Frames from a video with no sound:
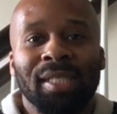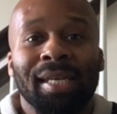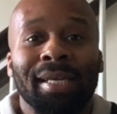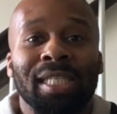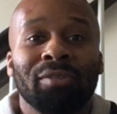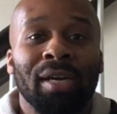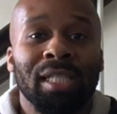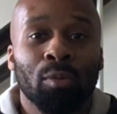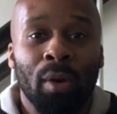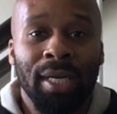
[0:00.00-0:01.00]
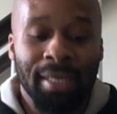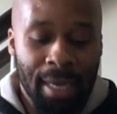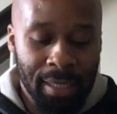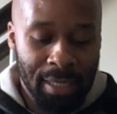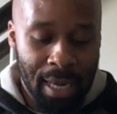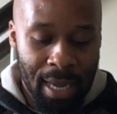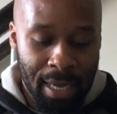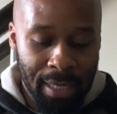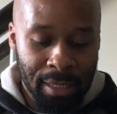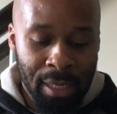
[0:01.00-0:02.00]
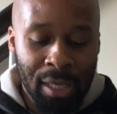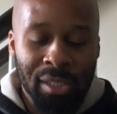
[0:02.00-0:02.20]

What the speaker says: seconds. He ran 20:99.